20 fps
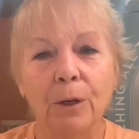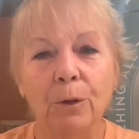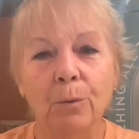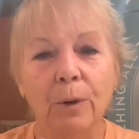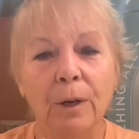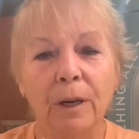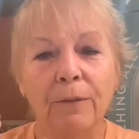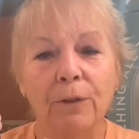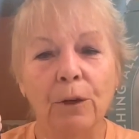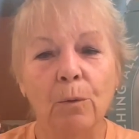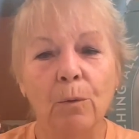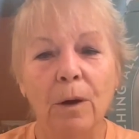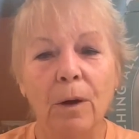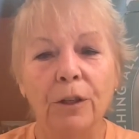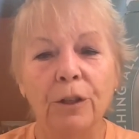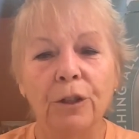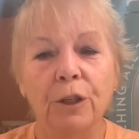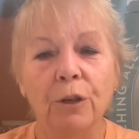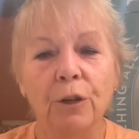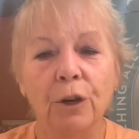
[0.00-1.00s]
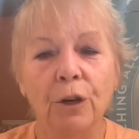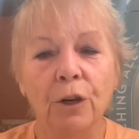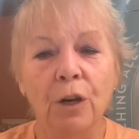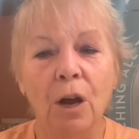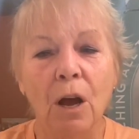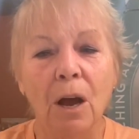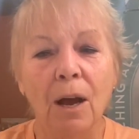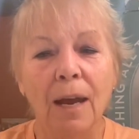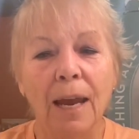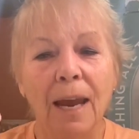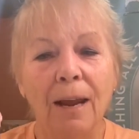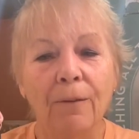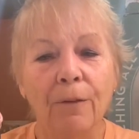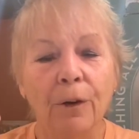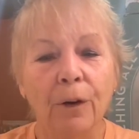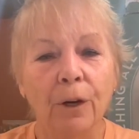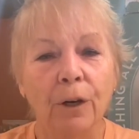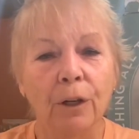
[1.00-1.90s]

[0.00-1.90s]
whatever you want to do, you're not ever going to